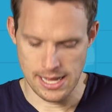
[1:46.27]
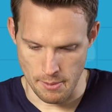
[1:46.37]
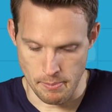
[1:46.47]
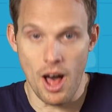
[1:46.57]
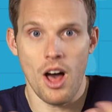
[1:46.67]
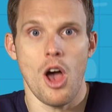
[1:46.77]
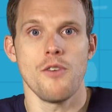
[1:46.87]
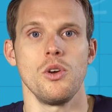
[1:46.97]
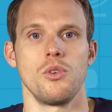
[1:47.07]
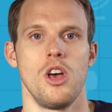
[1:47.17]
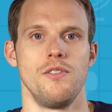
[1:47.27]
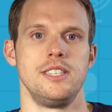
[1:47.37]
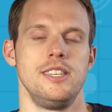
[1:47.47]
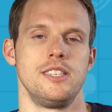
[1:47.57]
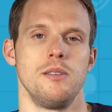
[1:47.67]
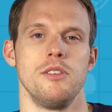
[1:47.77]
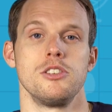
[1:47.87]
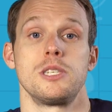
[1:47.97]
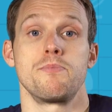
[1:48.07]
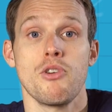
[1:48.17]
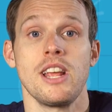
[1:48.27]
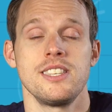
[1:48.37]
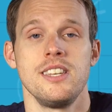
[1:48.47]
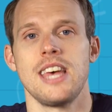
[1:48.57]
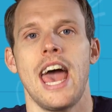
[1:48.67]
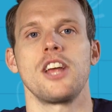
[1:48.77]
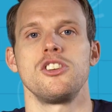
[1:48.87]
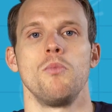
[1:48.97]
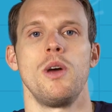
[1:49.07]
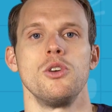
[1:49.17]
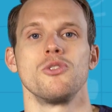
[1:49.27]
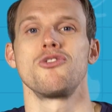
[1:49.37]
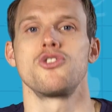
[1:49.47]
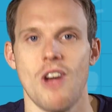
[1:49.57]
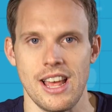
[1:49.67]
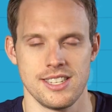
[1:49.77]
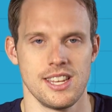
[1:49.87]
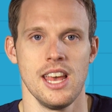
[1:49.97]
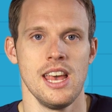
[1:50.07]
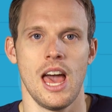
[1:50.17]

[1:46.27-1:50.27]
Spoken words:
the part of your nervous system that springs into action when you're stressed